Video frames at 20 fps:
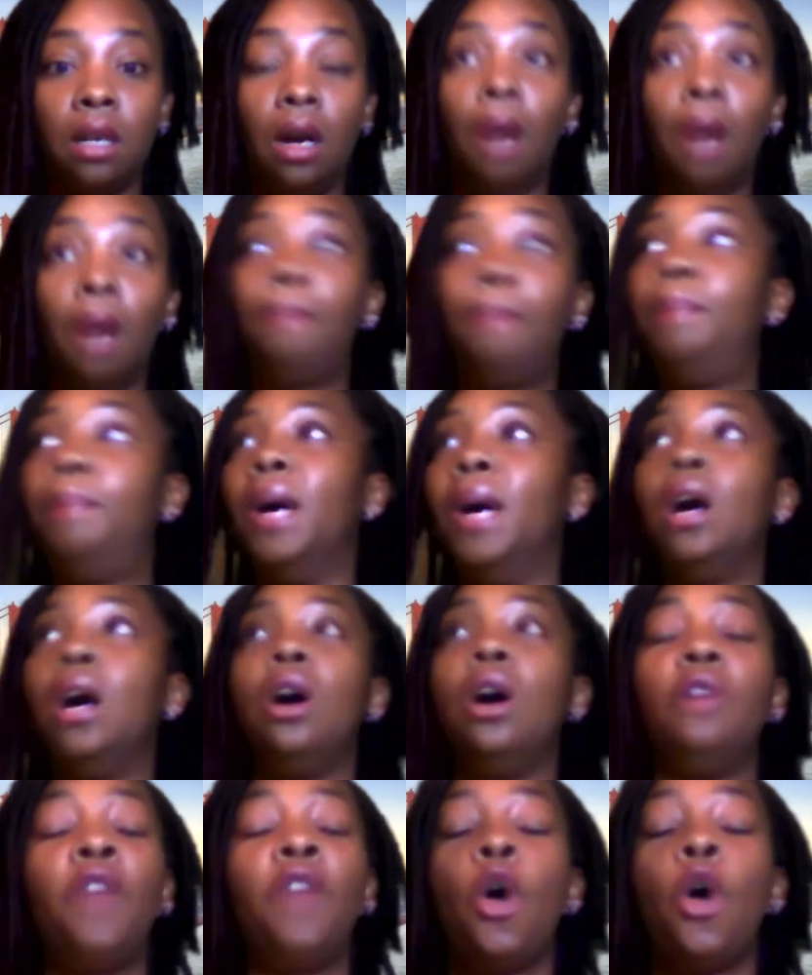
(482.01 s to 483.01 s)

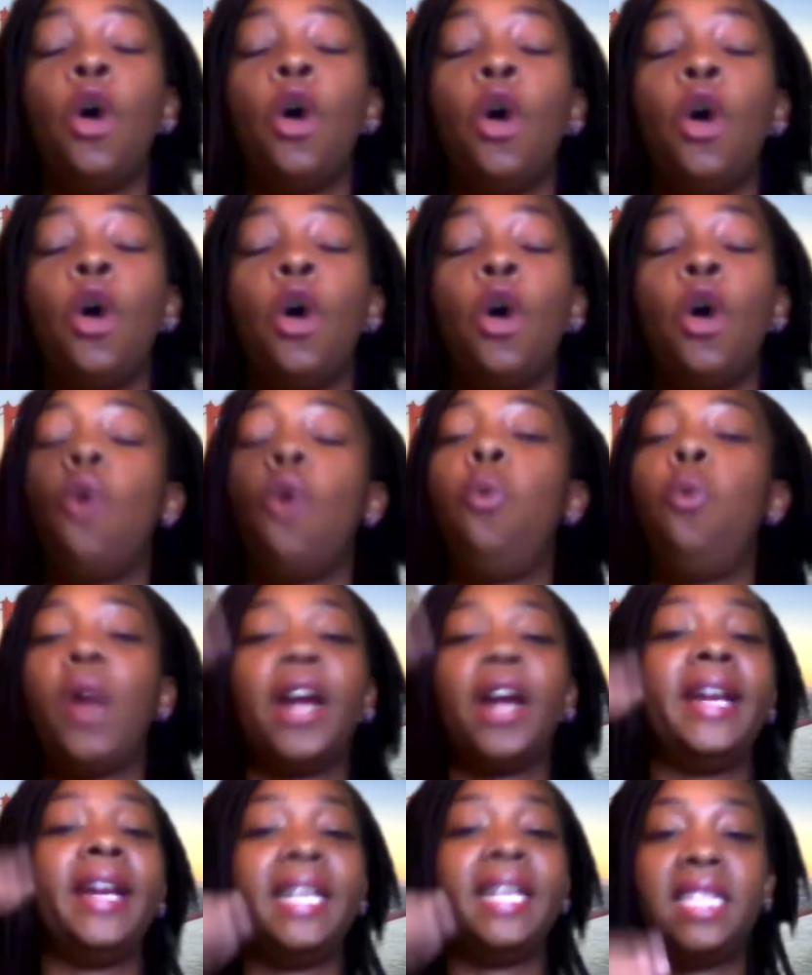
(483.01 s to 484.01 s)
above
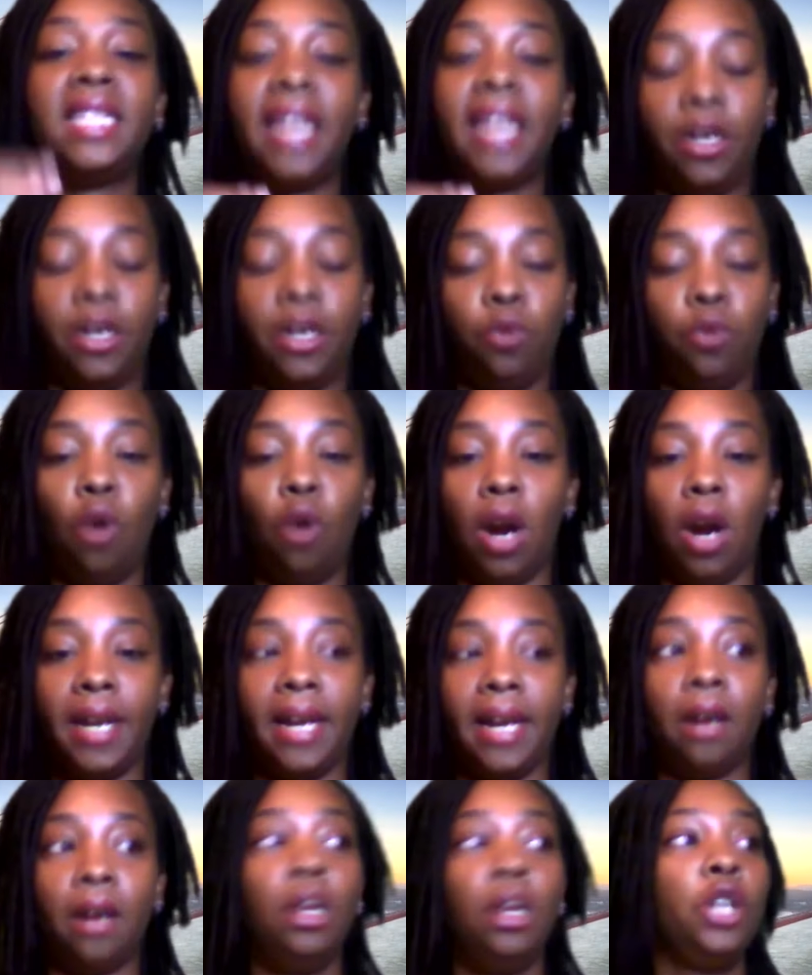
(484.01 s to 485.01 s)
where it is that you are now.